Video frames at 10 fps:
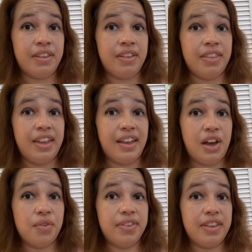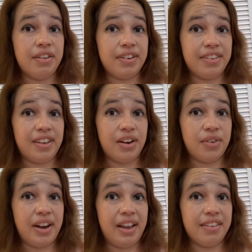Like, I was never scared
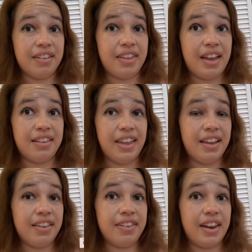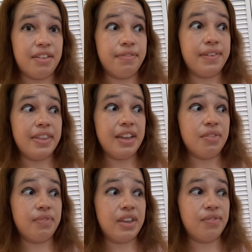when I saw that. Like I said, I feel
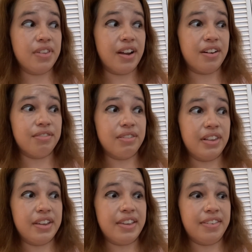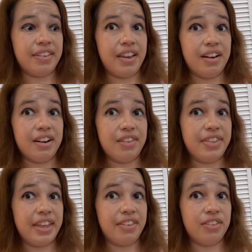like people are really scared,
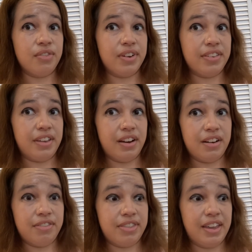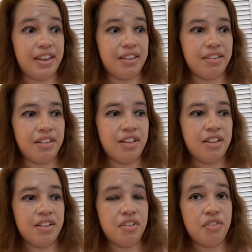even like super scared if they
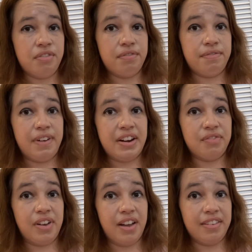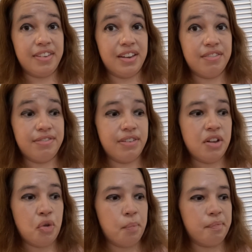find a positive.
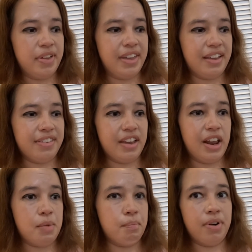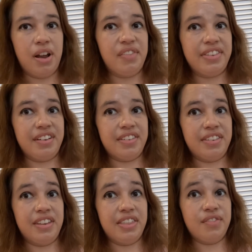But like I said, I promise
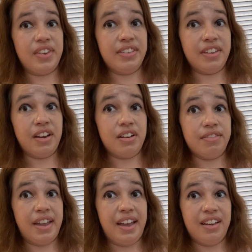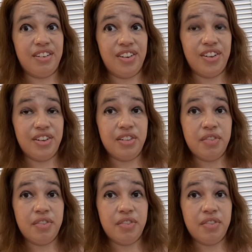there's nothing to be scared of at all.